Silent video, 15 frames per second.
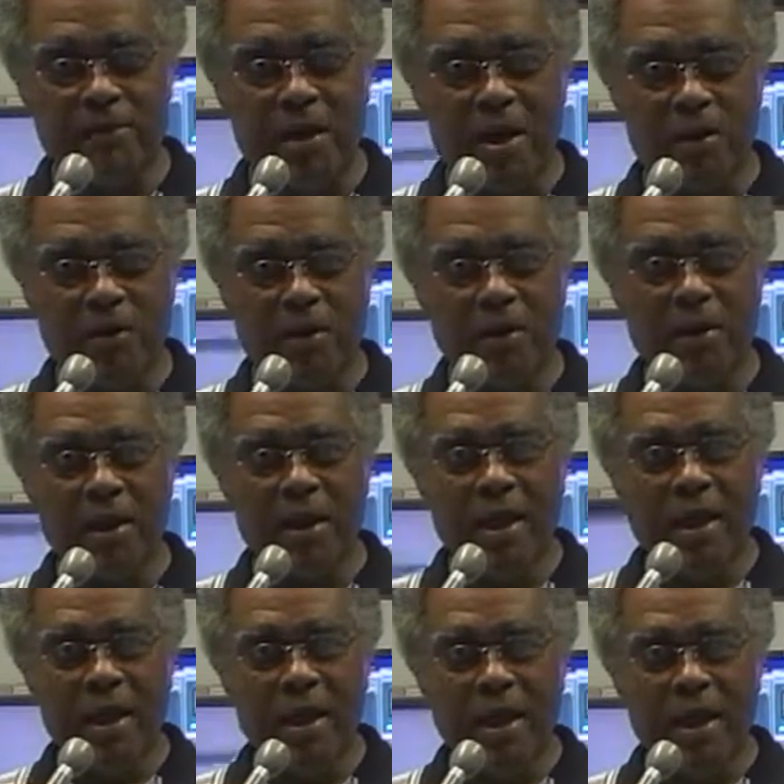hour
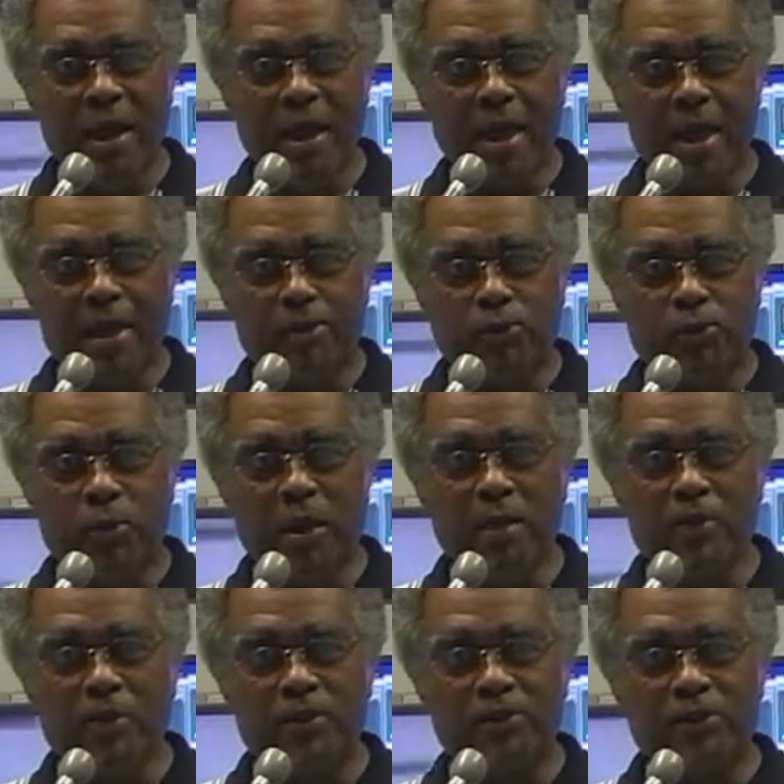as we
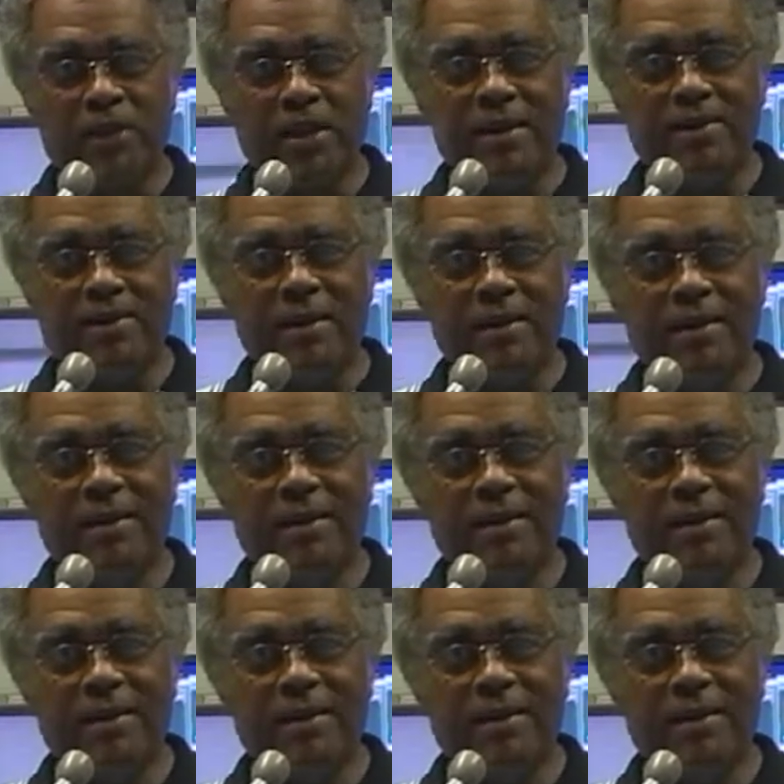present